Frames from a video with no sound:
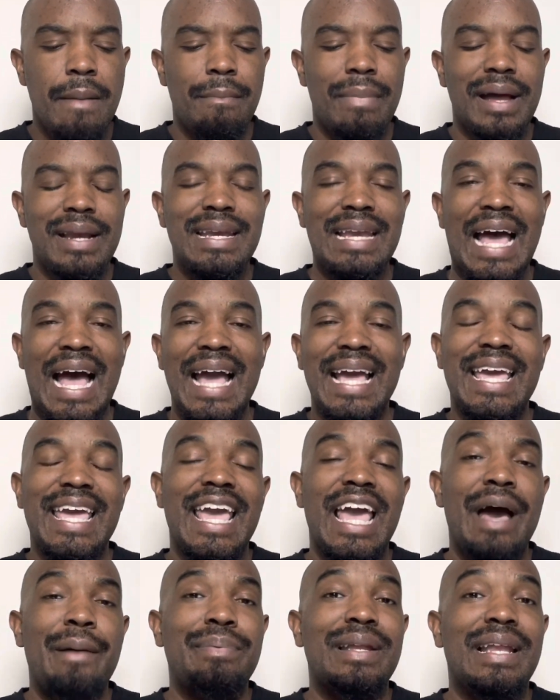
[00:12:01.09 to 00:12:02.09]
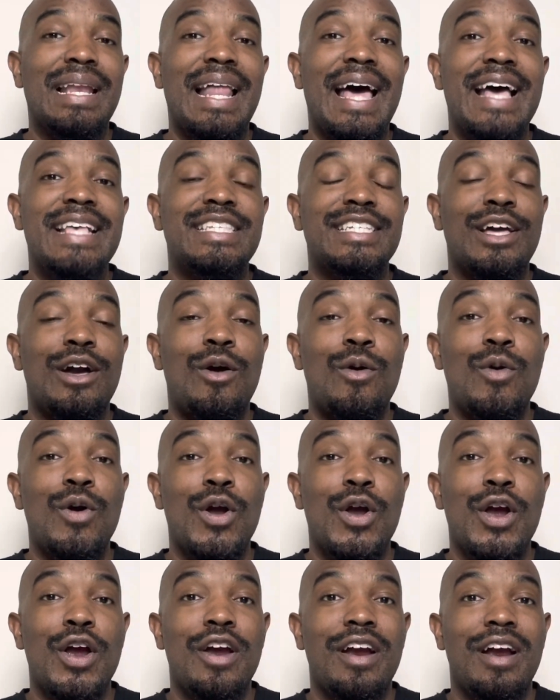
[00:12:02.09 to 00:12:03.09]
by not capitalizing on
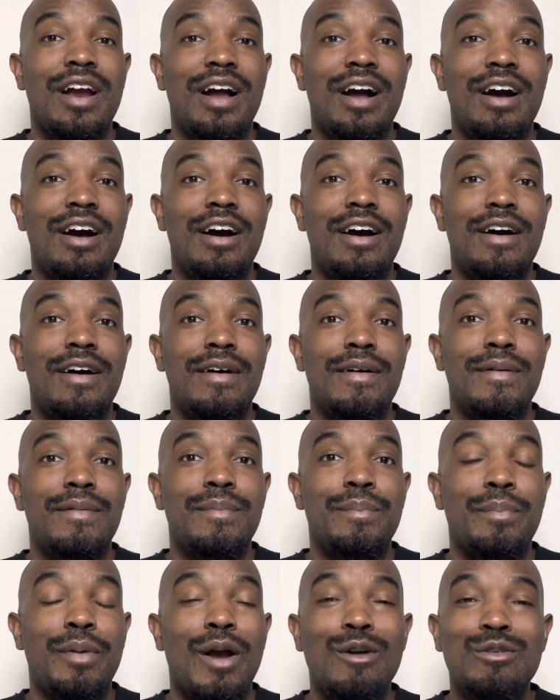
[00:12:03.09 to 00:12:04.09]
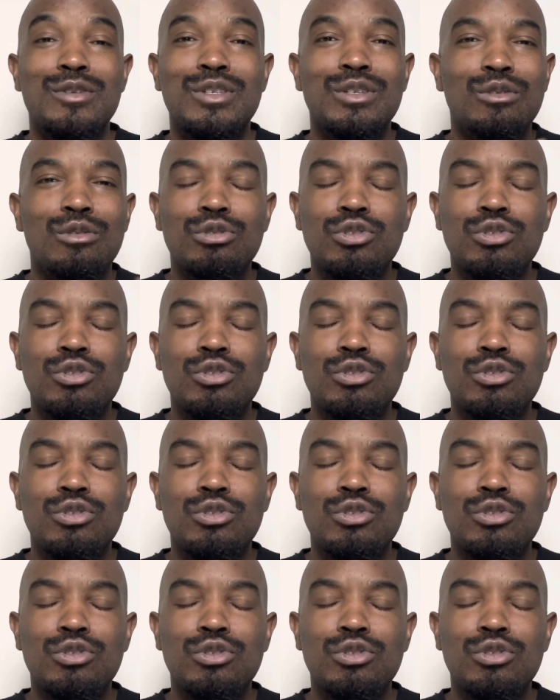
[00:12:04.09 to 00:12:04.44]
her personal